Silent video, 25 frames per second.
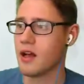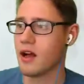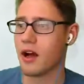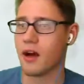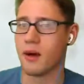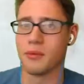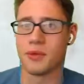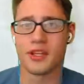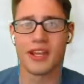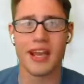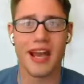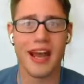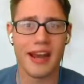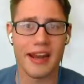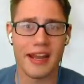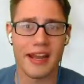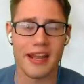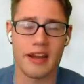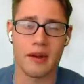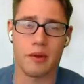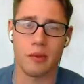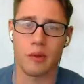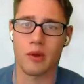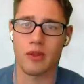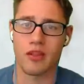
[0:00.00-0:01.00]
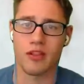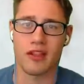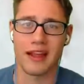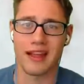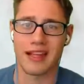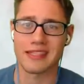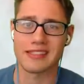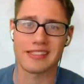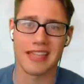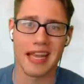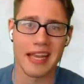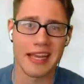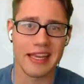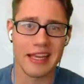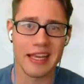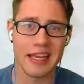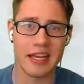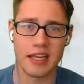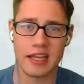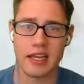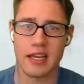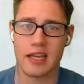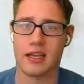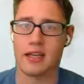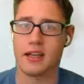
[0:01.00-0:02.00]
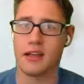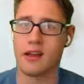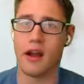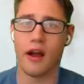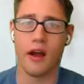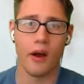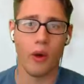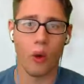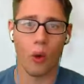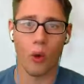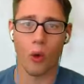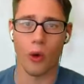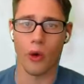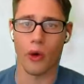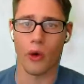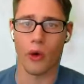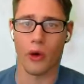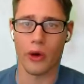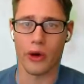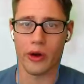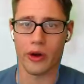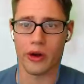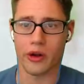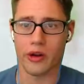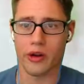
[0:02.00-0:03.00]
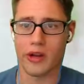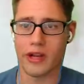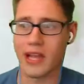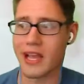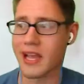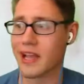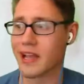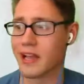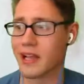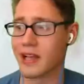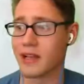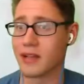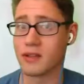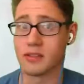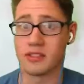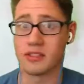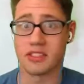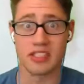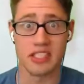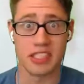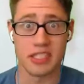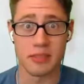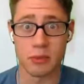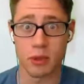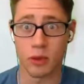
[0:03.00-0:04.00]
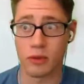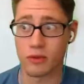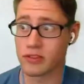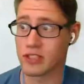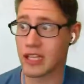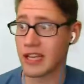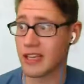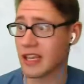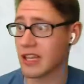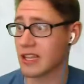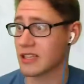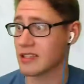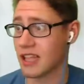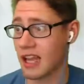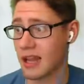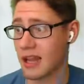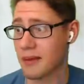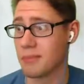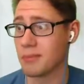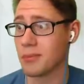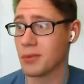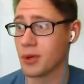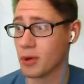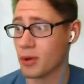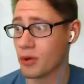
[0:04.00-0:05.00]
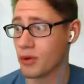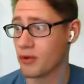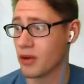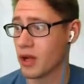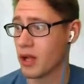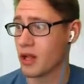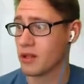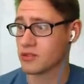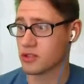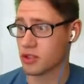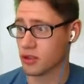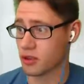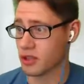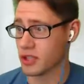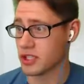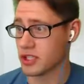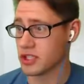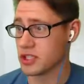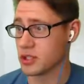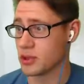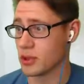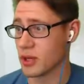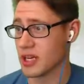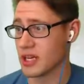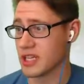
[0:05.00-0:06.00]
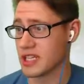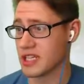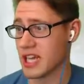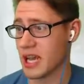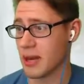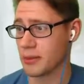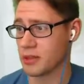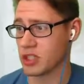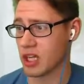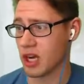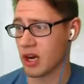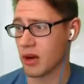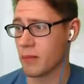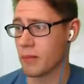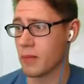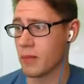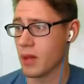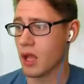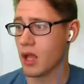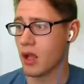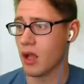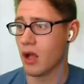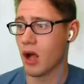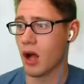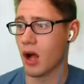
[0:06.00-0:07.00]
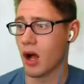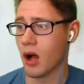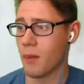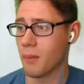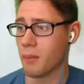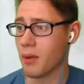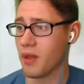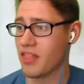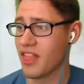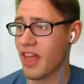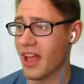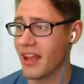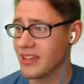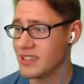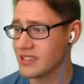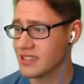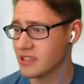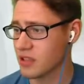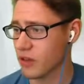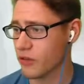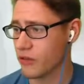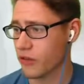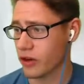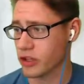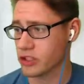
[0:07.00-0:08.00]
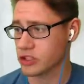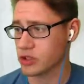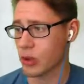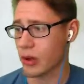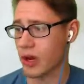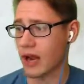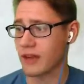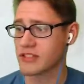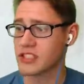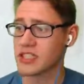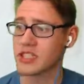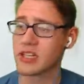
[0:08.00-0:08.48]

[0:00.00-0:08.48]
You got to hit him with like a Psychic or a Z move, psychic type move to really do any damage on him. But that is the first one. I've seen a